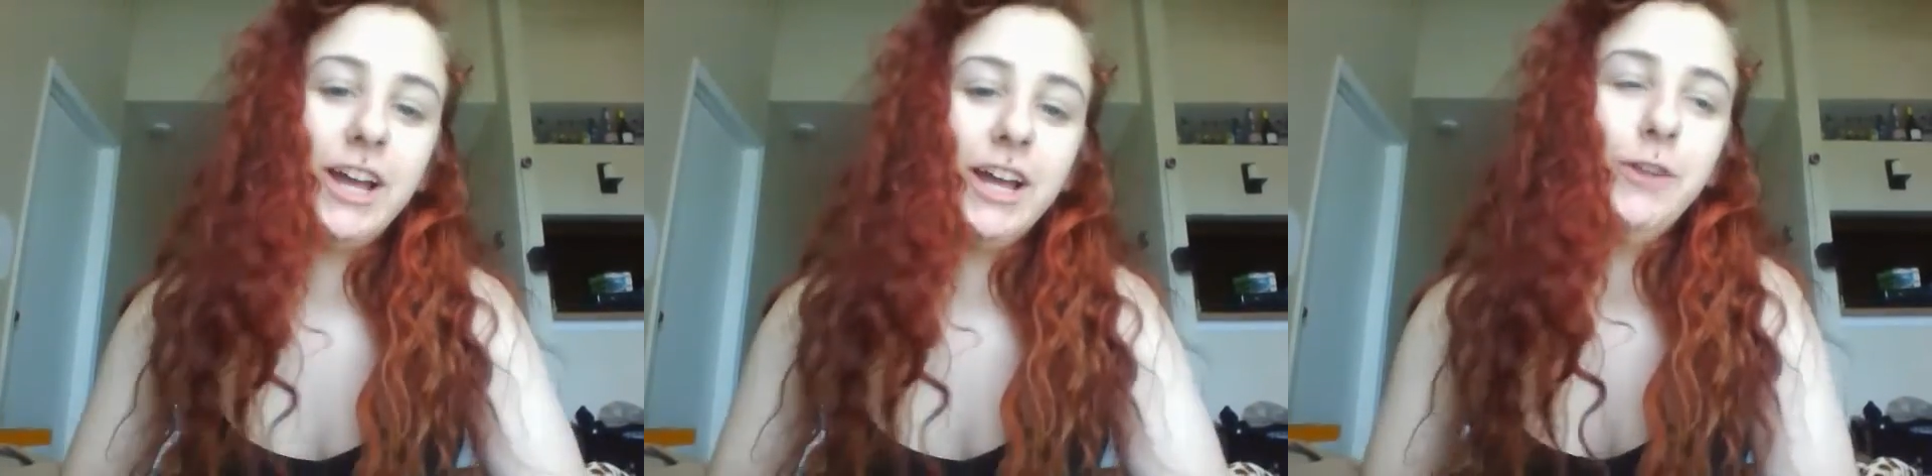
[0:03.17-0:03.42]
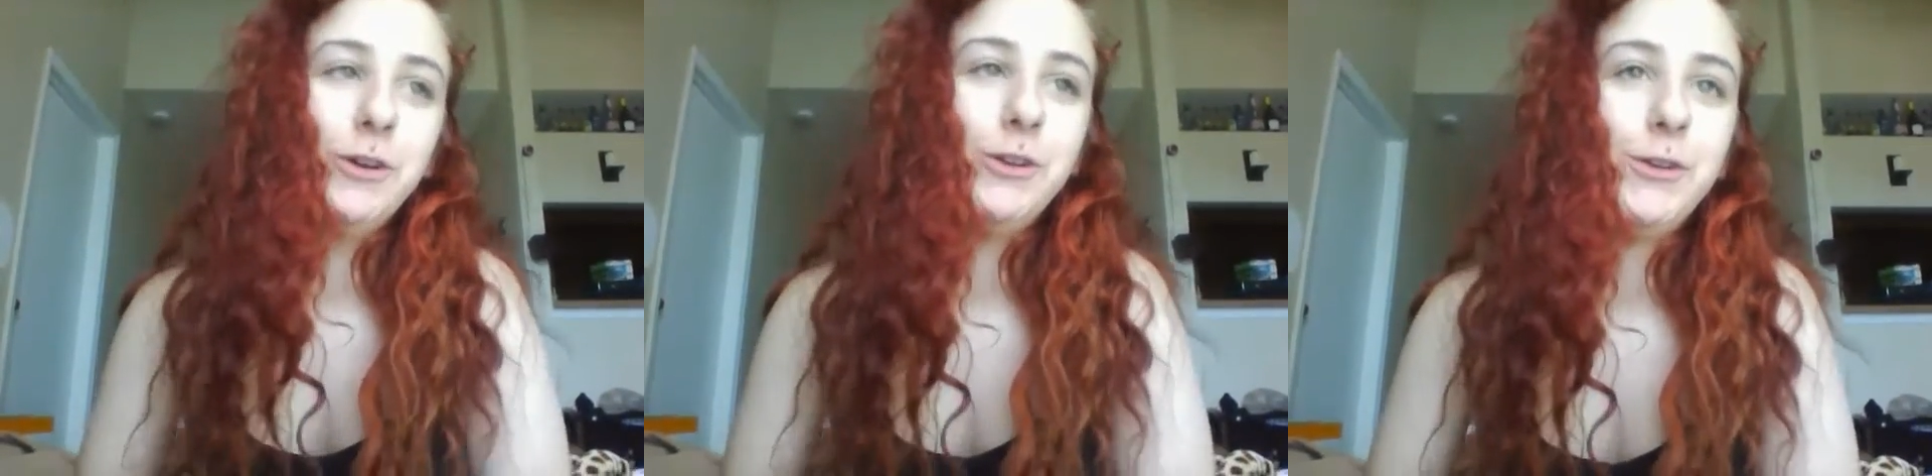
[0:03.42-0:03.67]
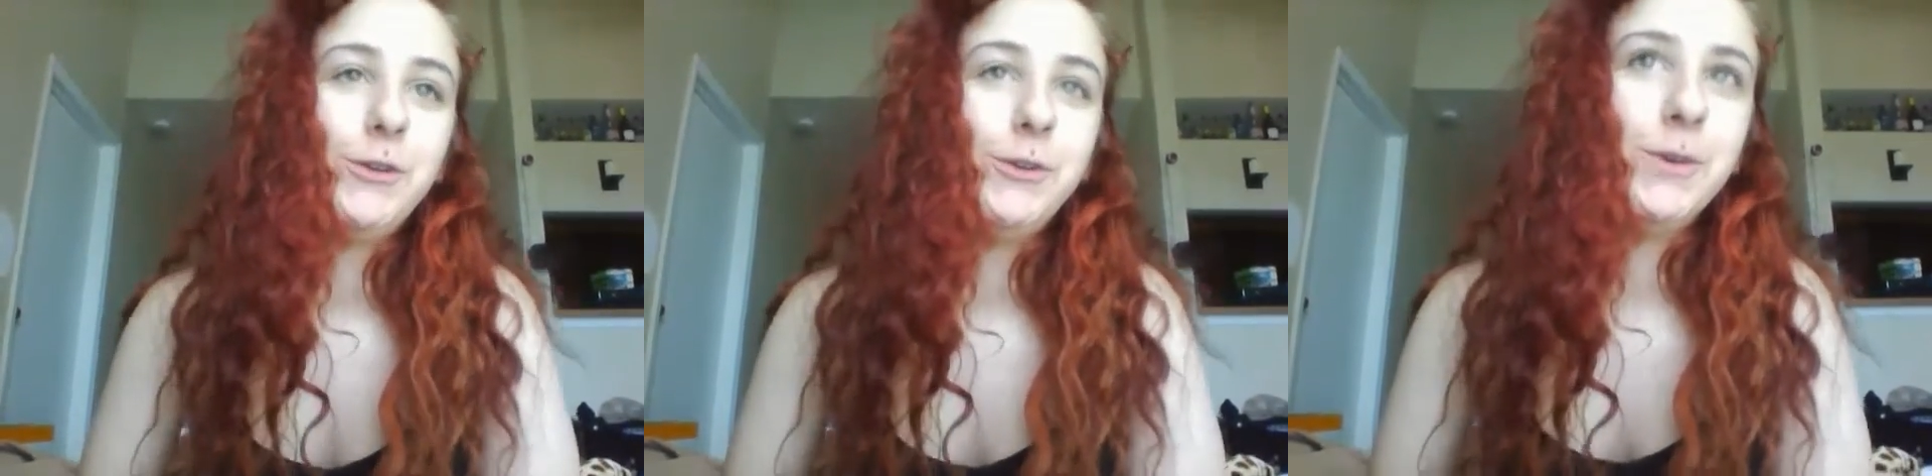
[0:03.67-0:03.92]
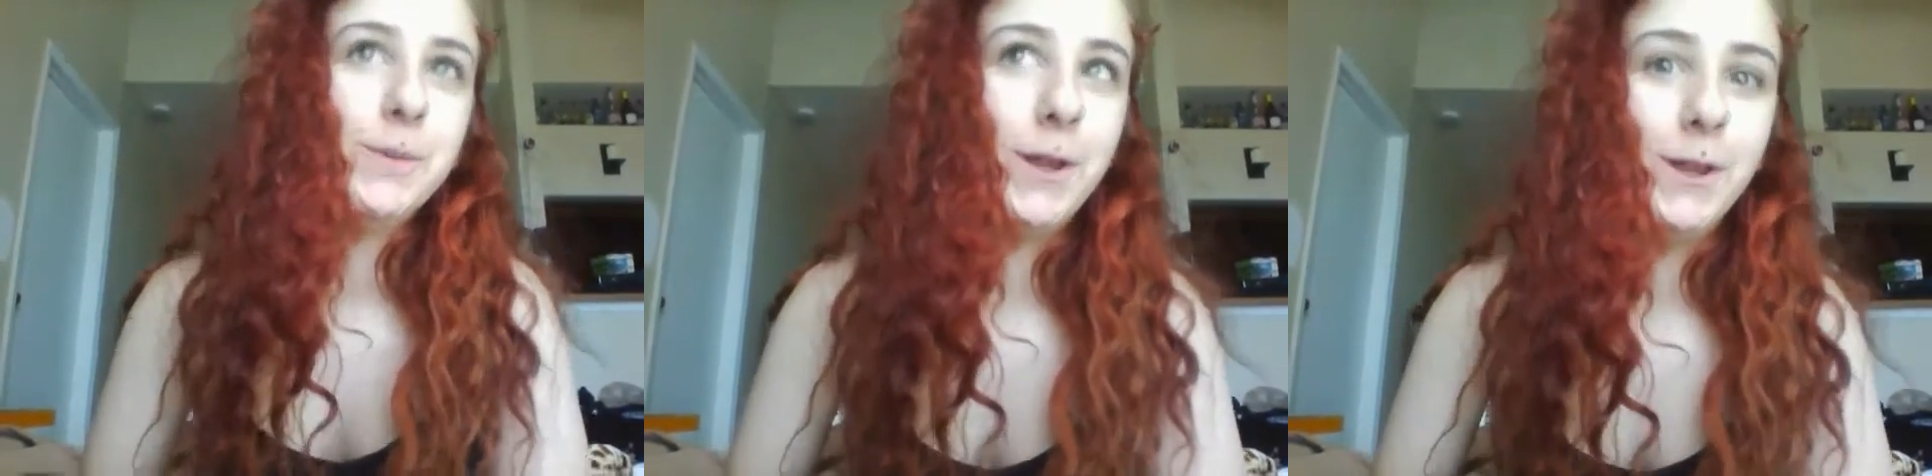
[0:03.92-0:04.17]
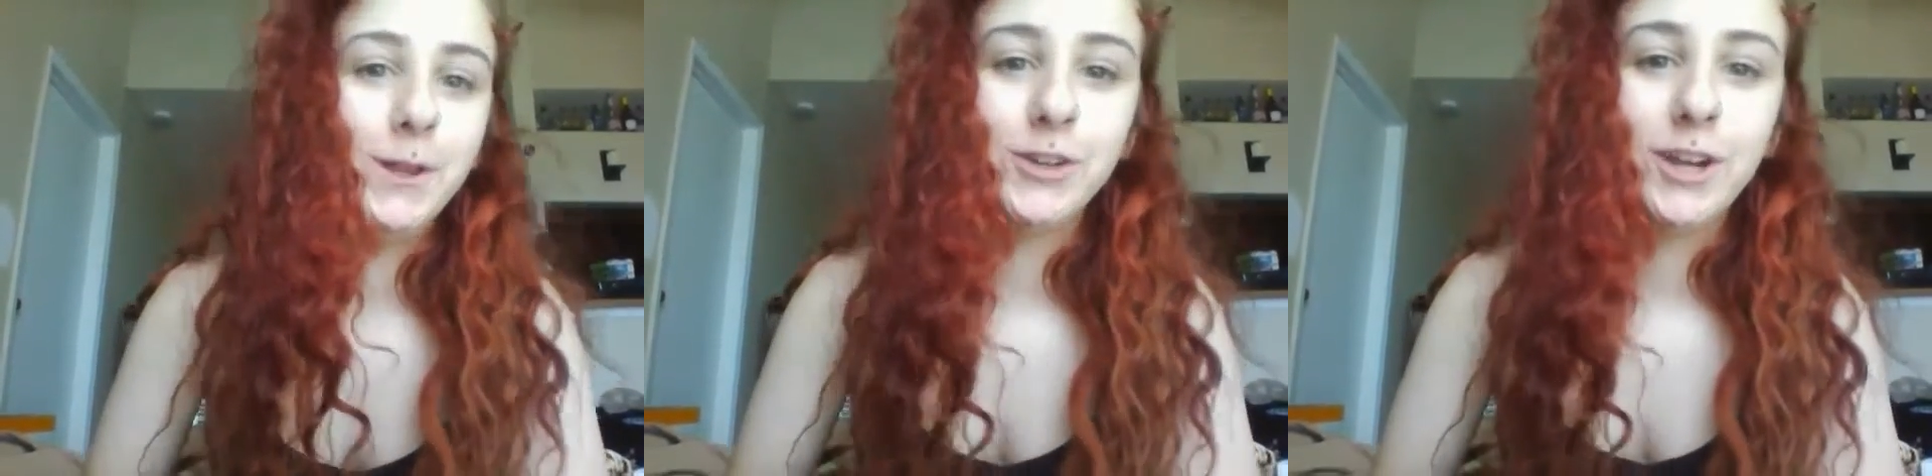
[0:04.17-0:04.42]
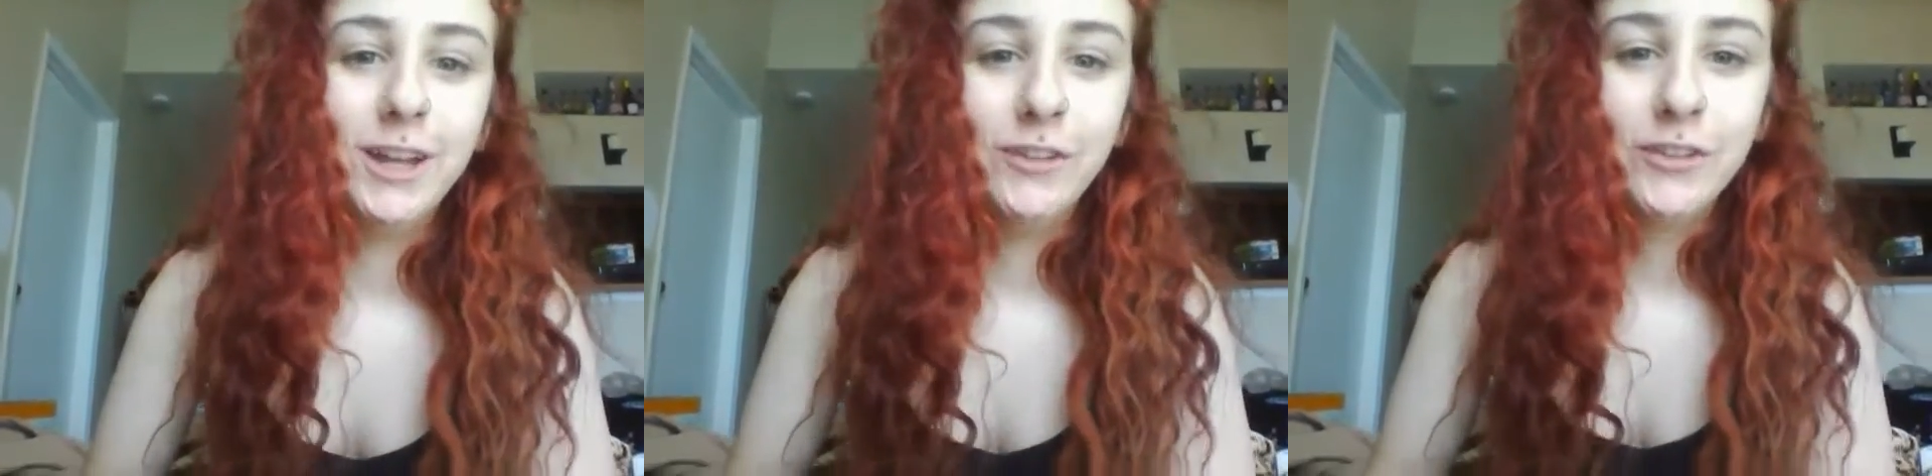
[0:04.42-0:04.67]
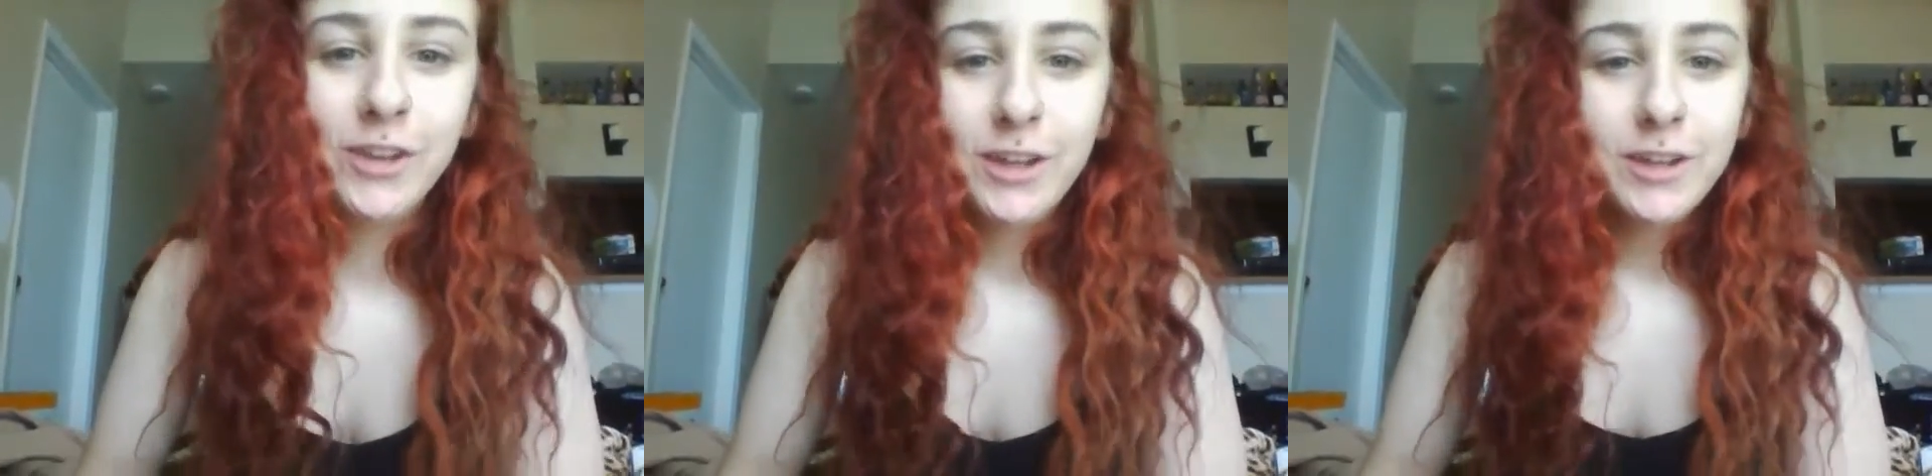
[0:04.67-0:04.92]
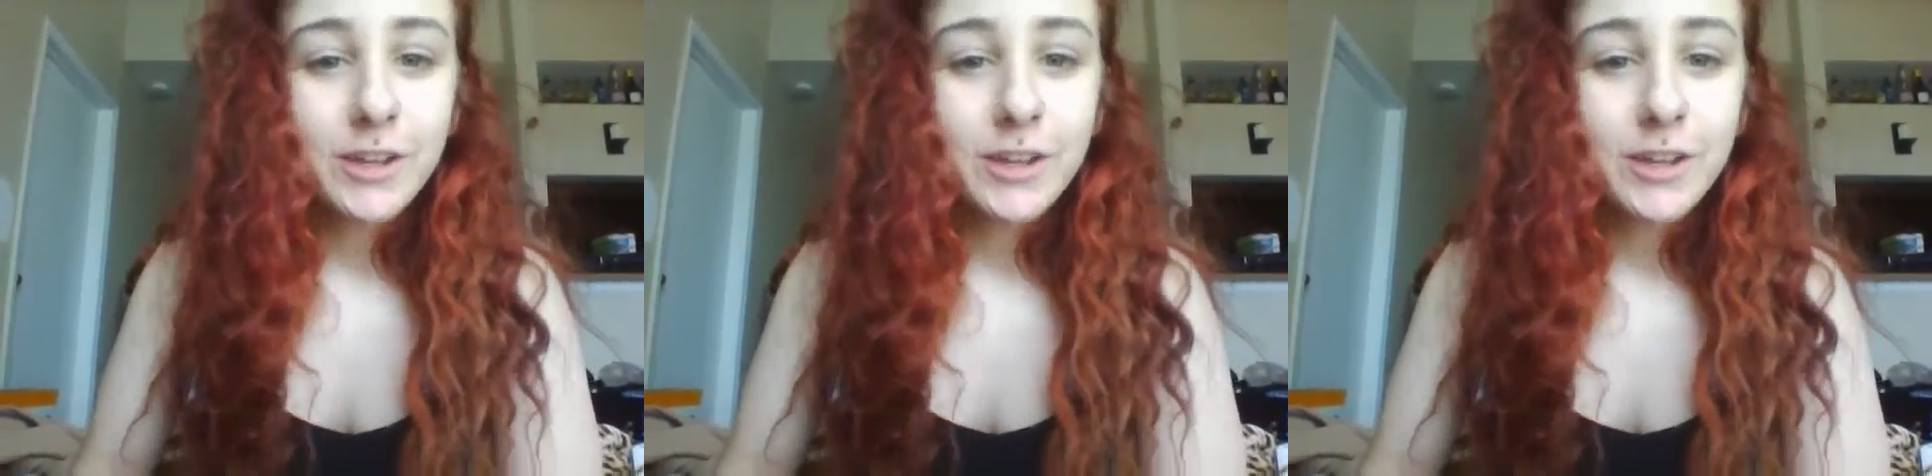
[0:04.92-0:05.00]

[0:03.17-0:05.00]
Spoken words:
I want to apologize